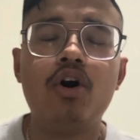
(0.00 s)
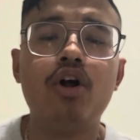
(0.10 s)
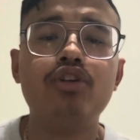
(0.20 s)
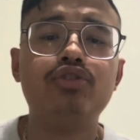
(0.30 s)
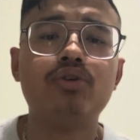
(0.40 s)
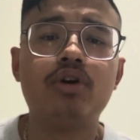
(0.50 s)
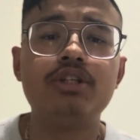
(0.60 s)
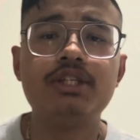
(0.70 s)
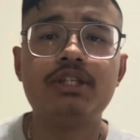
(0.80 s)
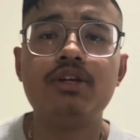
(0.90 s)
Also,
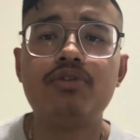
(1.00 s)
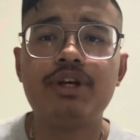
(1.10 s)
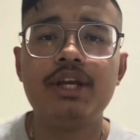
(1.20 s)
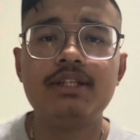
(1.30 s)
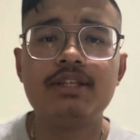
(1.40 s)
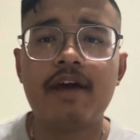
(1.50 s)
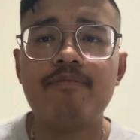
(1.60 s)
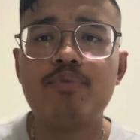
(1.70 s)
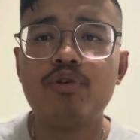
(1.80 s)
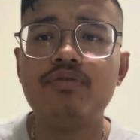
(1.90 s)
consistent routines
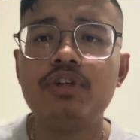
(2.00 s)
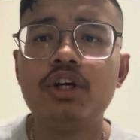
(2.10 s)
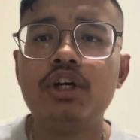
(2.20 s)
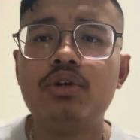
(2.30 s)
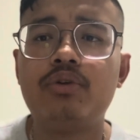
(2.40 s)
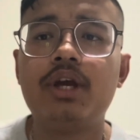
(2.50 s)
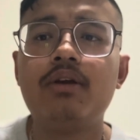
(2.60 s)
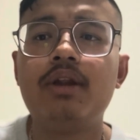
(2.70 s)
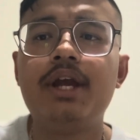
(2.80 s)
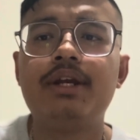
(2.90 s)
have proved to
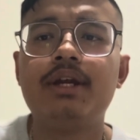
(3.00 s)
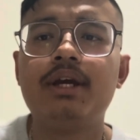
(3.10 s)
regulate